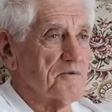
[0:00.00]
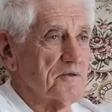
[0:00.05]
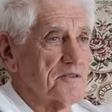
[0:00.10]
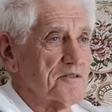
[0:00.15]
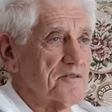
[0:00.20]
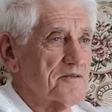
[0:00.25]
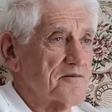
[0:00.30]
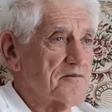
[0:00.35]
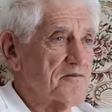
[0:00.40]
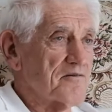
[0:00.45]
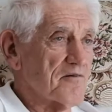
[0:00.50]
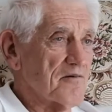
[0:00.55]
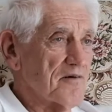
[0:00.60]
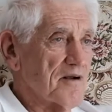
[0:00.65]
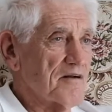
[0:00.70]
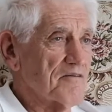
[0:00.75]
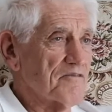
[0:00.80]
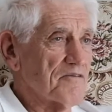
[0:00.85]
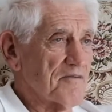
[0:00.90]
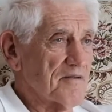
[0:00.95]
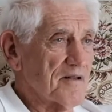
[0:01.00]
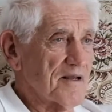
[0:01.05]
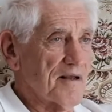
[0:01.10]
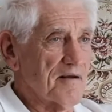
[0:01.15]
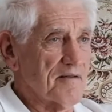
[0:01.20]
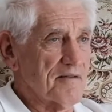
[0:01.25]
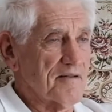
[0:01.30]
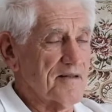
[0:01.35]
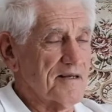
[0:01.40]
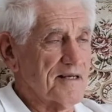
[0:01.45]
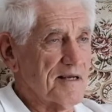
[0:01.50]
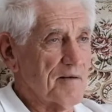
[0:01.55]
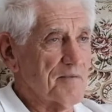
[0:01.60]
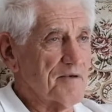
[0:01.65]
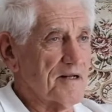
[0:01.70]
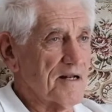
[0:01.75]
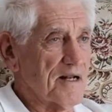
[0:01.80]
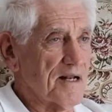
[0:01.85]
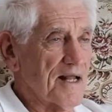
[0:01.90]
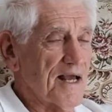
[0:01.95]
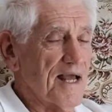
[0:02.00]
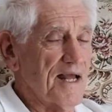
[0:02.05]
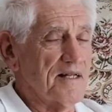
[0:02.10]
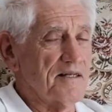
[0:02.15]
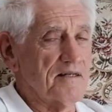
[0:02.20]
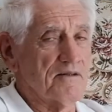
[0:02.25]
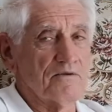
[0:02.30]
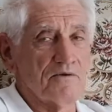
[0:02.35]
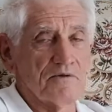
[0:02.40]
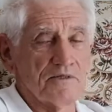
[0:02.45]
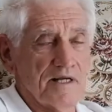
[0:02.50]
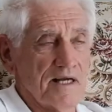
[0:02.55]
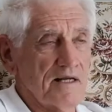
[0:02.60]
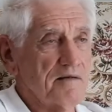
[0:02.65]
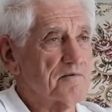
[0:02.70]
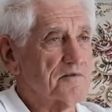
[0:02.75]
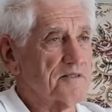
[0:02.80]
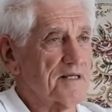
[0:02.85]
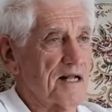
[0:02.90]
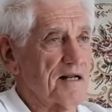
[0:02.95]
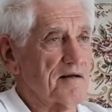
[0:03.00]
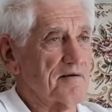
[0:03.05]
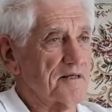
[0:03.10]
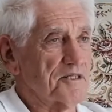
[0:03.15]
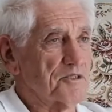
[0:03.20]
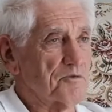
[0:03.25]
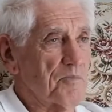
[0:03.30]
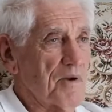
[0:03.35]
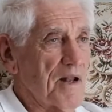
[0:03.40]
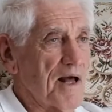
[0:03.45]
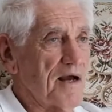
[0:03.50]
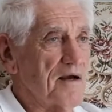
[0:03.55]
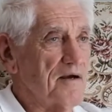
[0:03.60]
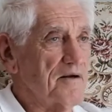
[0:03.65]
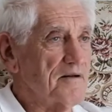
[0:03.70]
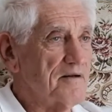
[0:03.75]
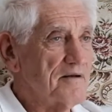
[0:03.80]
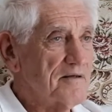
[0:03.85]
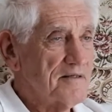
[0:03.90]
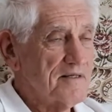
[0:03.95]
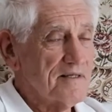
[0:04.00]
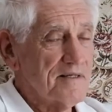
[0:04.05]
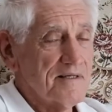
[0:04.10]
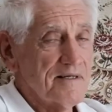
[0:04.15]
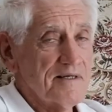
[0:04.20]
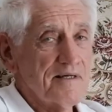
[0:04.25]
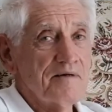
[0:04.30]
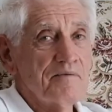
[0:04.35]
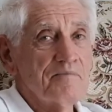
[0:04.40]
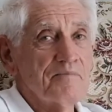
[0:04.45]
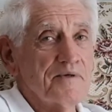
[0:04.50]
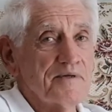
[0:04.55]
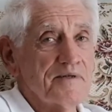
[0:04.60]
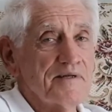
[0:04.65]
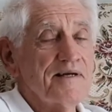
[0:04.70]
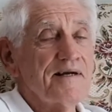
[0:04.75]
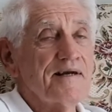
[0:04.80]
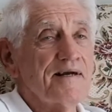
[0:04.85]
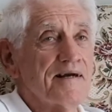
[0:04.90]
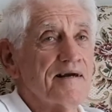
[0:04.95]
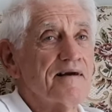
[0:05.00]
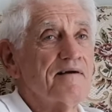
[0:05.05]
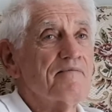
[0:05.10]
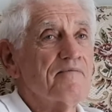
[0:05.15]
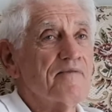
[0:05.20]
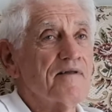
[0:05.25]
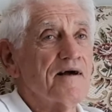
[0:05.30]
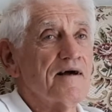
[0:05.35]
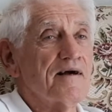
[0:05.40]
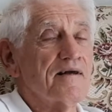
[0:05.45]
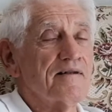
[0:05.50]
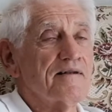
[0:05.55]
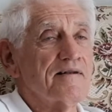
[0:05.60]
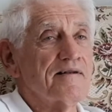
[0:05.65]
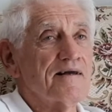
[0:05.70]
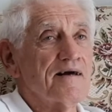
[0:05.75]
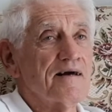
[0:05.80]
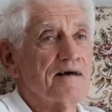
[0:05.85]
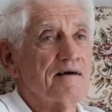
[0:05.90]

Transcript: was dreadful. I think coming to land, you thought your head was going to explode. But yeah, and